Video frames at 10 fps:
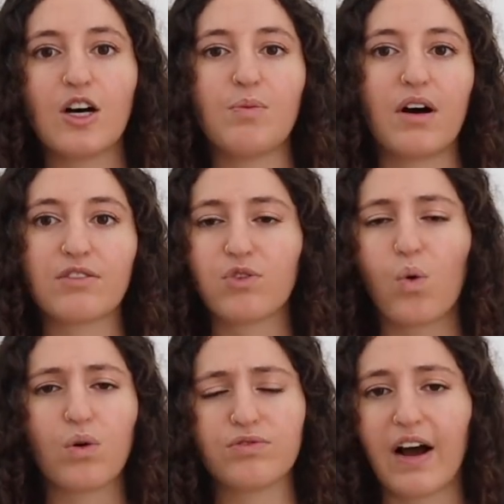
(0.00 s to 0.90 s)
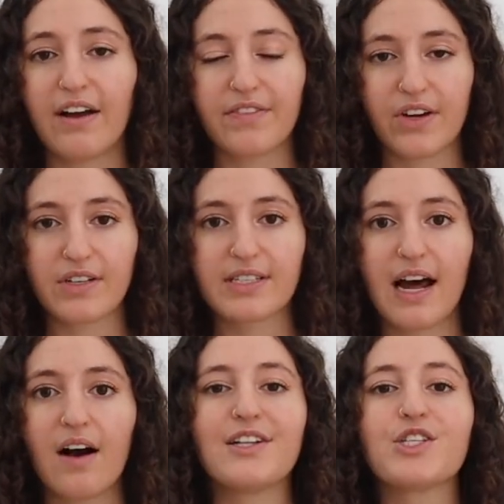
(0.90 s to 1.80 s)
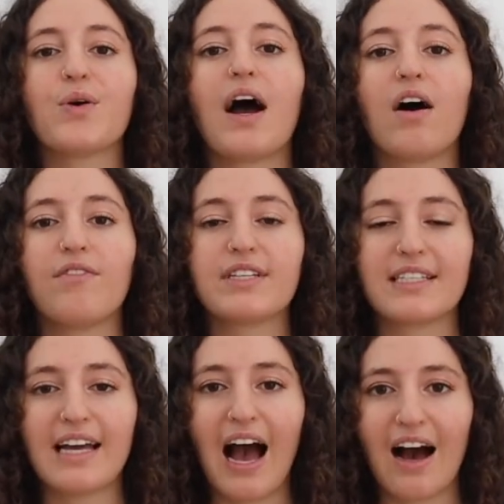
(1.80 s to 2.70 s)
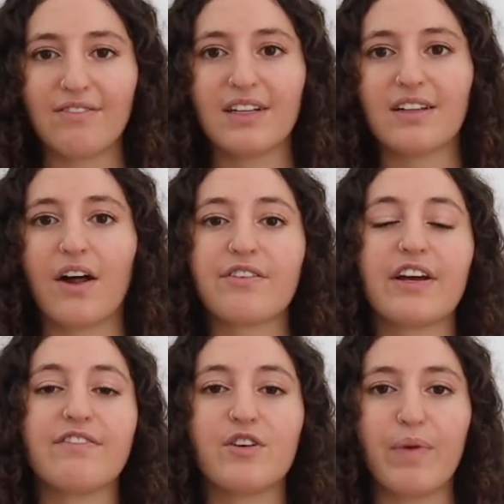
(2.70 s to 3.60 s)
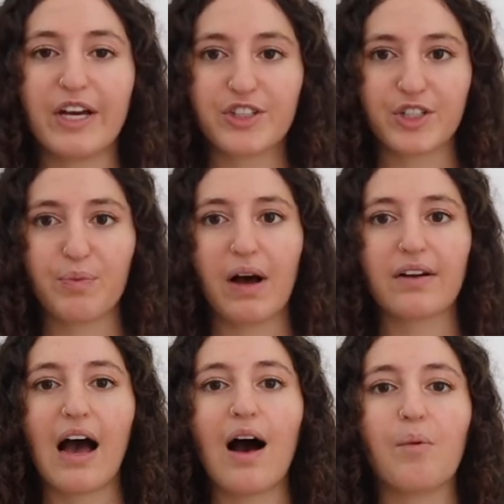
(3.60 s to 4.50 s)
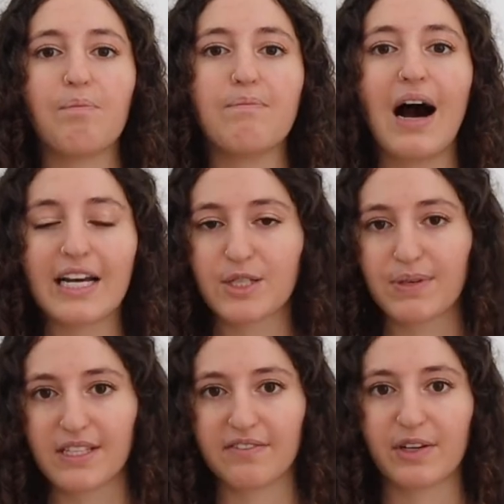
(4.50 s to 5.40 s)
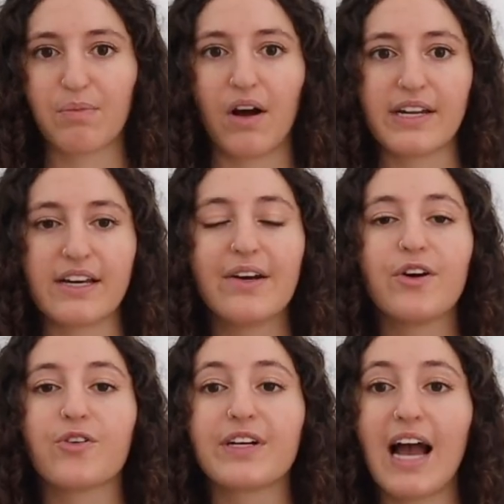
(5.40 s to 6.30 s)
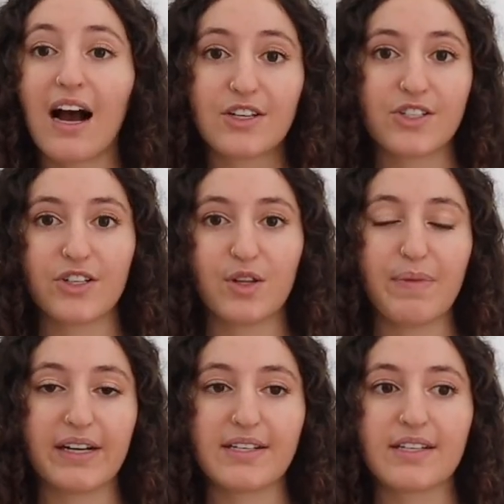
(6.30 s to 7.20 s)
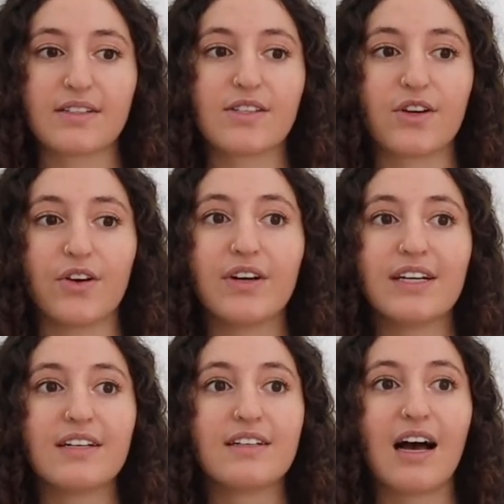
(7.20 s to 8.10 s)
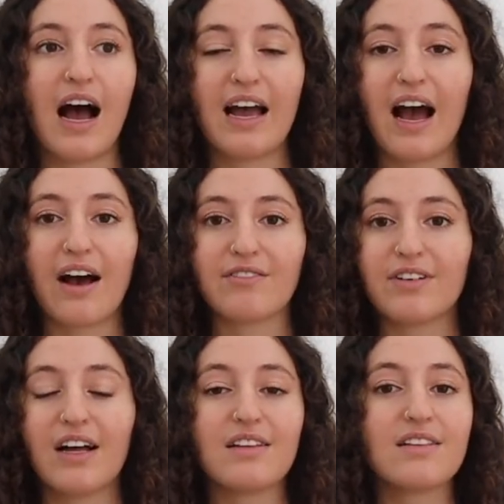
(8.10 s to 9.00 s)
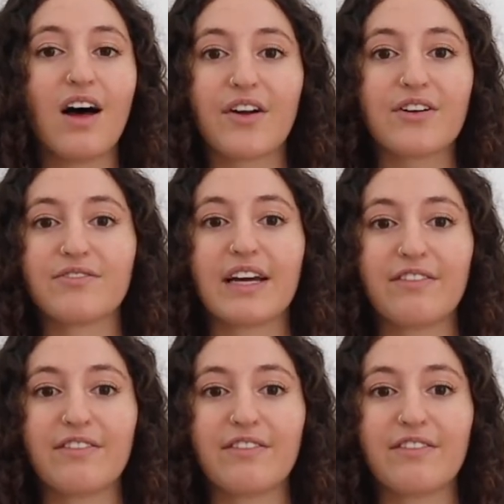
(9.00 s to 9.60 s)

about 4 or 5 years now, and so I obviously have a lot of information about how my specific body reacts to the medicine. So I have a lot of